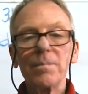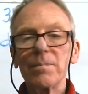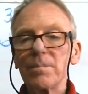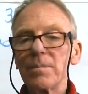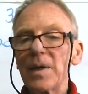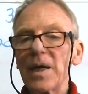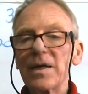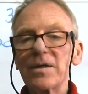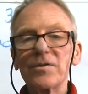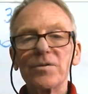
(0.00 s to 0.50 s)

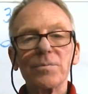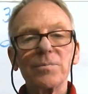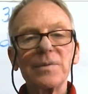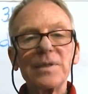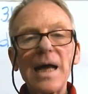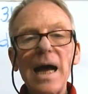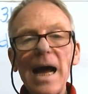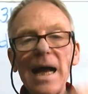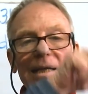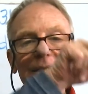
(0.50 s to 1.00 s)
Make some
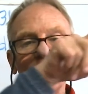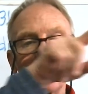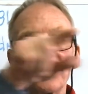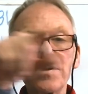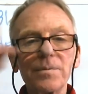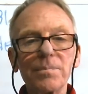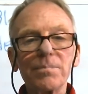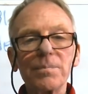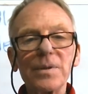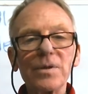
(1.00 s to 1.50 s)
dots,
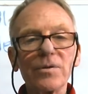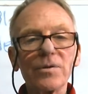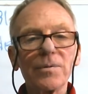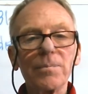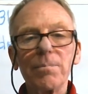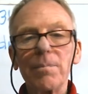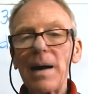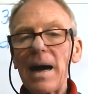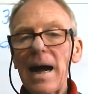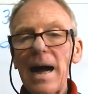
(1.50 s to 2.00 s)
build a
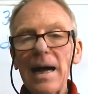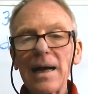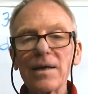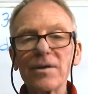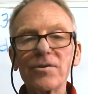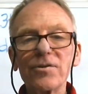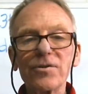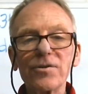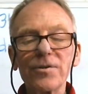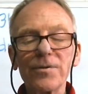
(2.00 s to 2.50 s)

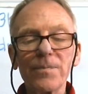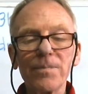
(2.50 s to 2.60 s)
box,